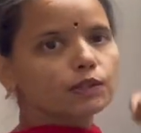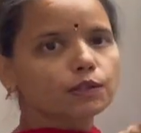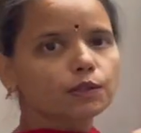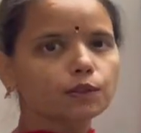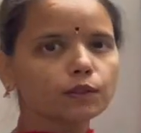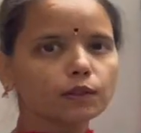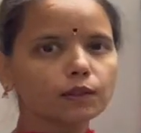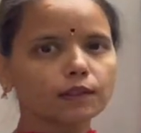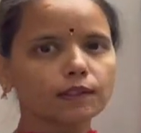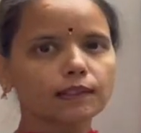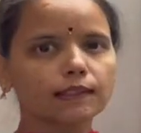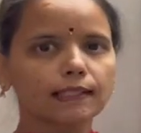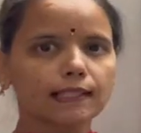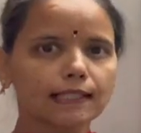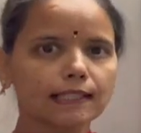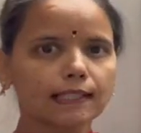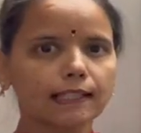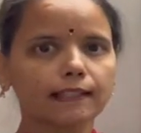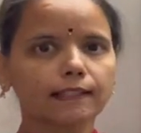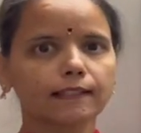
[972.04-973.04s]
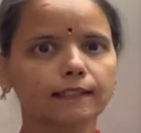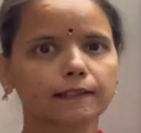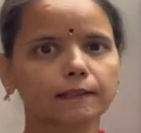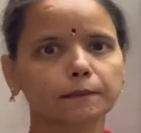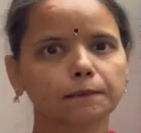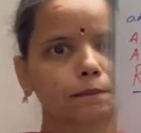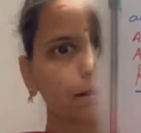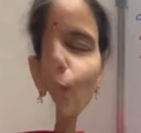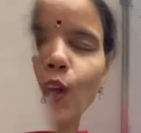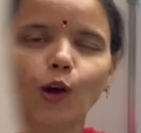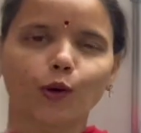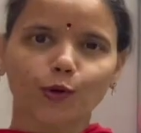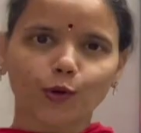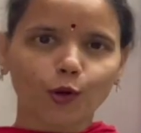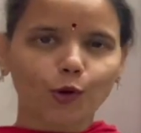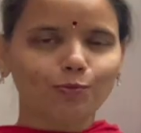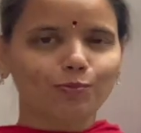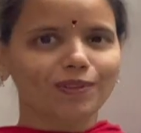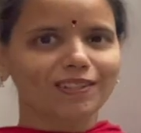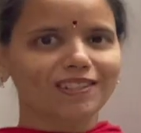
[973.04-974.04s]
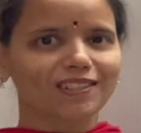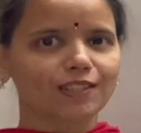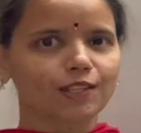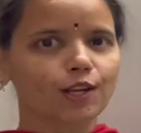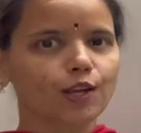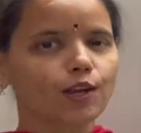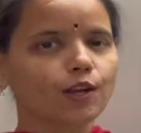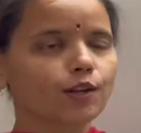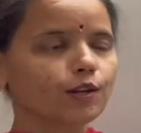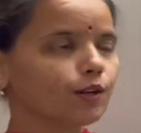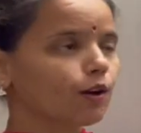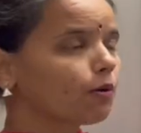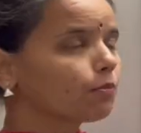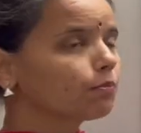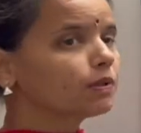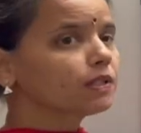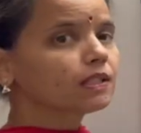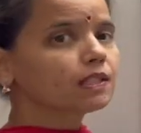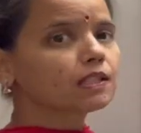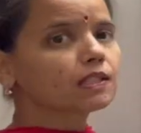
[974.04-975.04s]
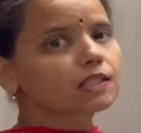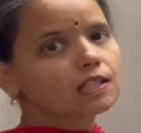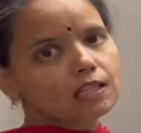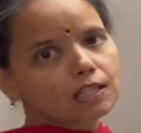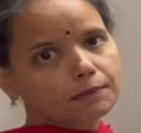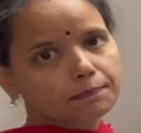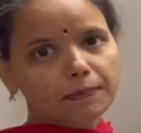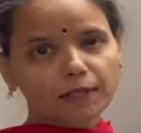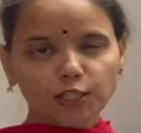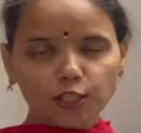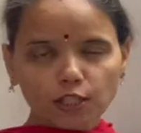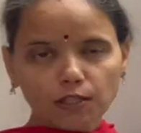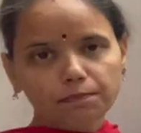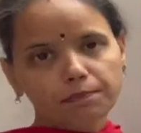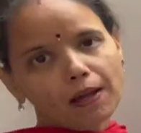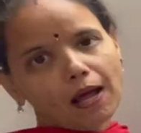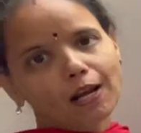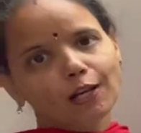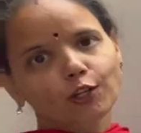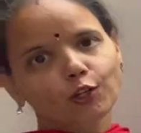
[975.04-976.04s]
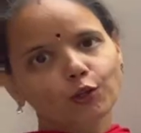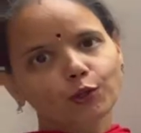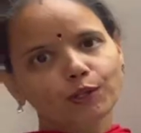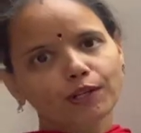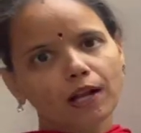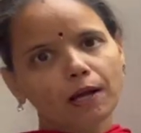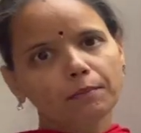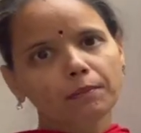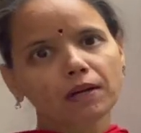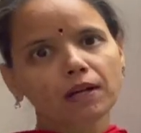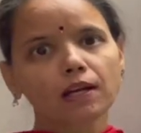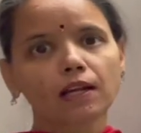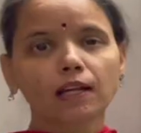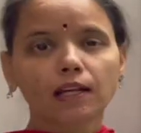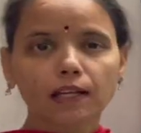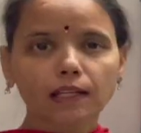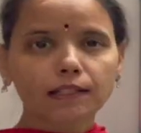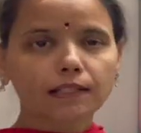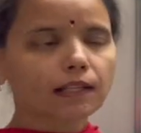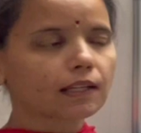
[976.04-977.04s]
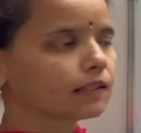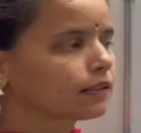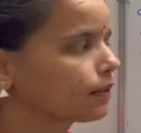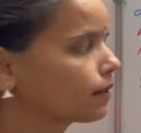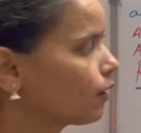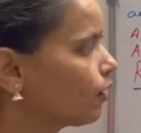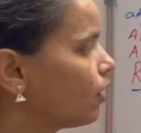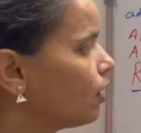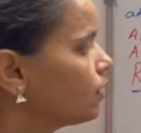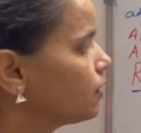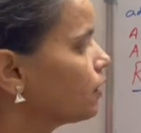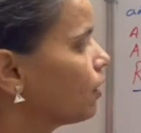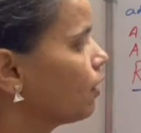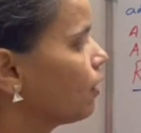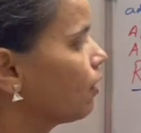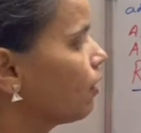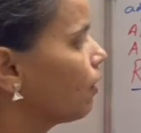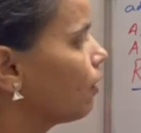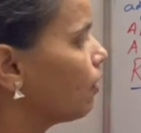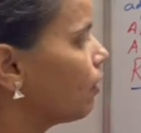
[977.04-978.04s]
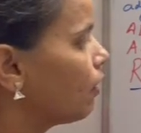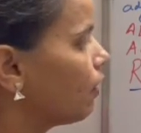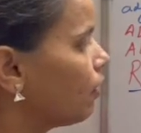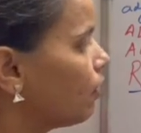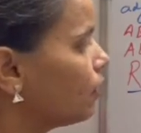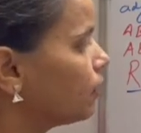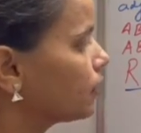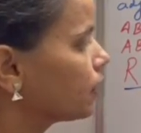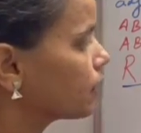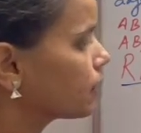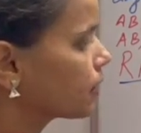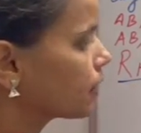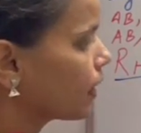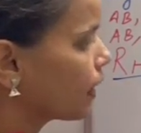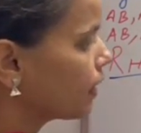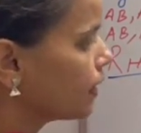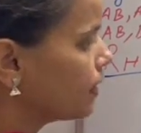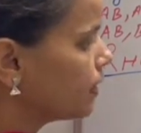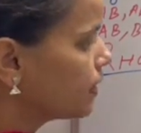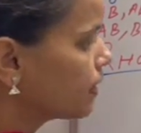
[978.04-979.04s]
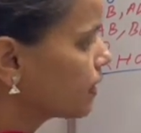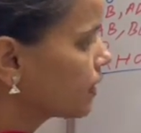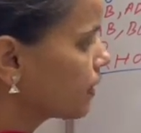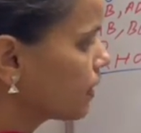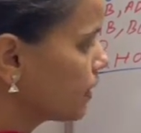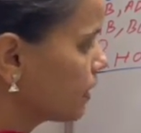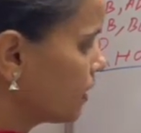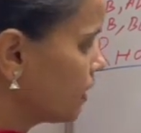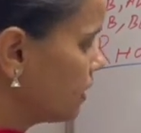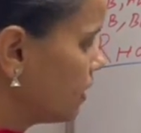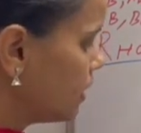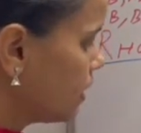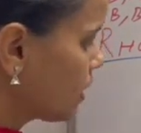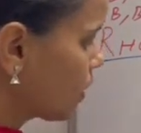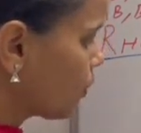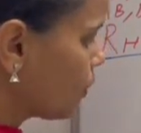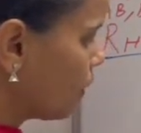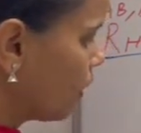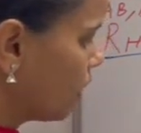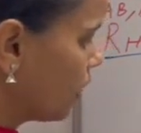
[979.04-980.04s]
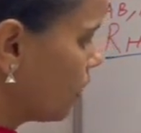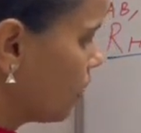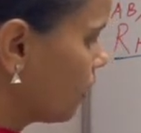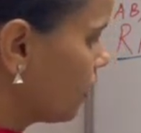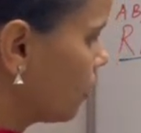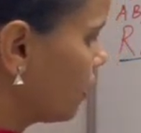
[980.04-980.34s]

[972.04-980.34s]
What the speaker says: to this length. Now rhombus. Rhombus is a special parallelogram. It has got all the sides equal